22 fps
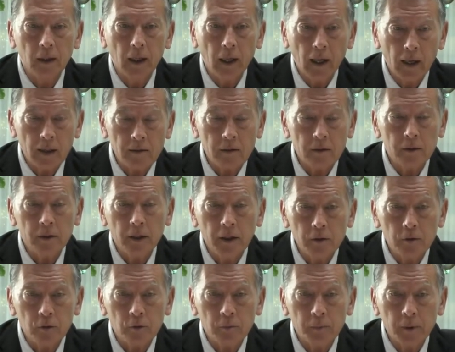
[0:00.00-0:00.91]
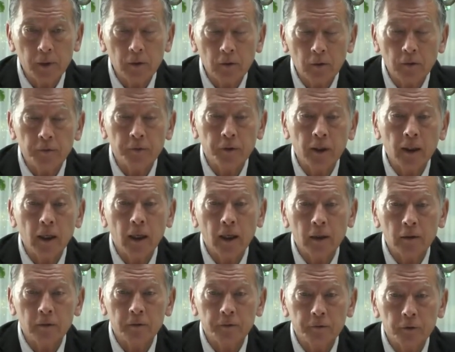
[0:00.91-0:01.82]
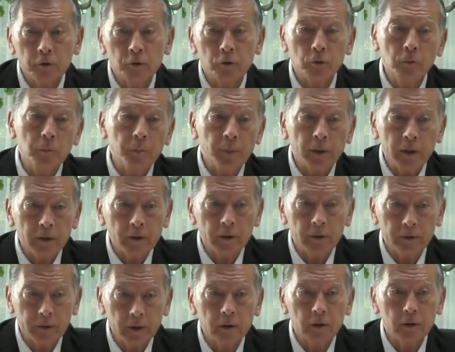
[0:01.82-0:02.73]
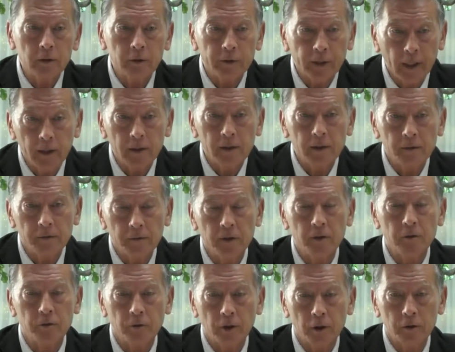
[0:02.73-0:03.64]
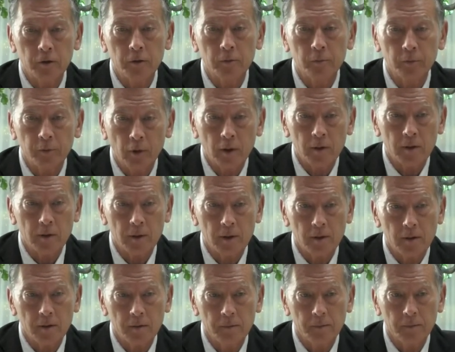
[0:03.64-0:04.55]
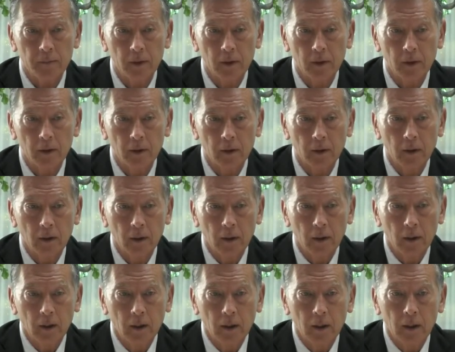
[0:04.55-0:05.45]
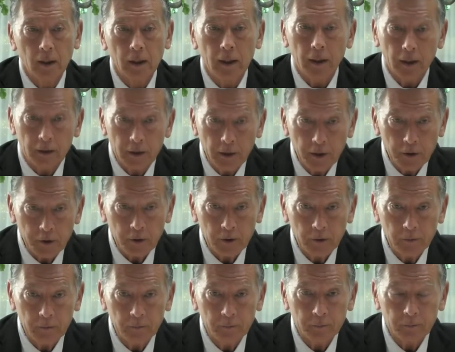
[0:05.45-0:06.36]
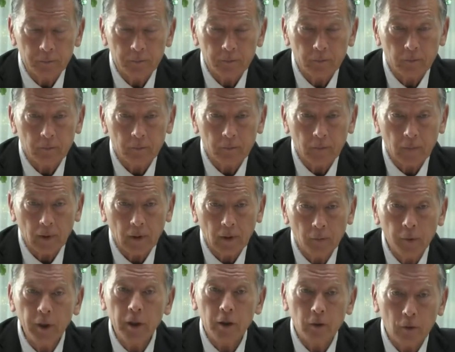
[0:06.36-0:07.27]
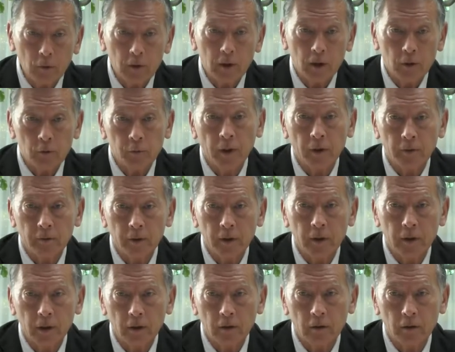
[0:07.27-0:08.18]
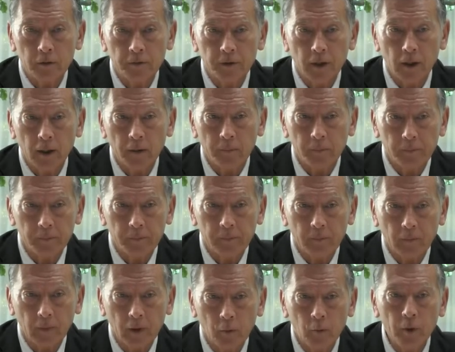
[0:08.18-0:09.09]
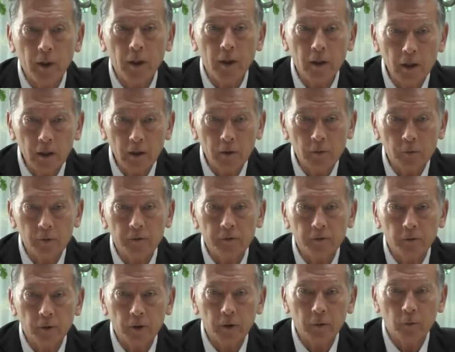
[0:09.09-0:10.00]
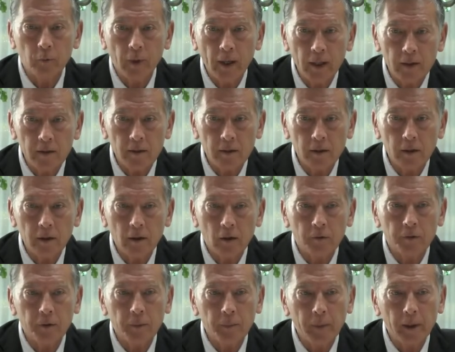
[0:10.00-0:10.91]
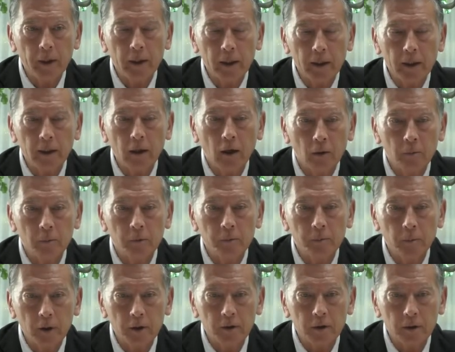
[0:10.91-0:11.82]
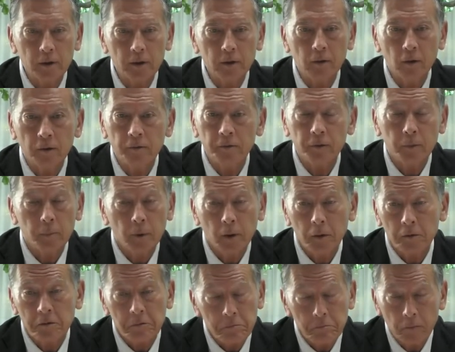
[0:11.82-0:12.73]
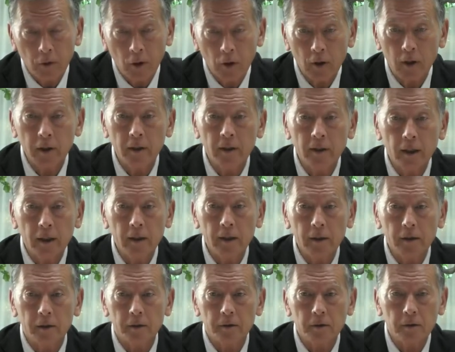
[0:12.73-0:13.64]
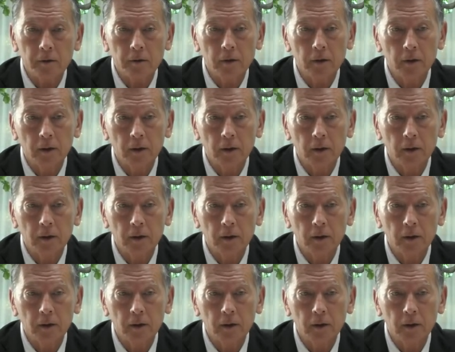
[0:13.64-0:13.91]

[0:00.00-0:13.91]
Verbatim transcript: as an instrument of a kind of a Schumpeterian creative destruction process. In addition, we know that we are running out of time. We need to avoid wasting our remaining carbon budget of about only 10 years.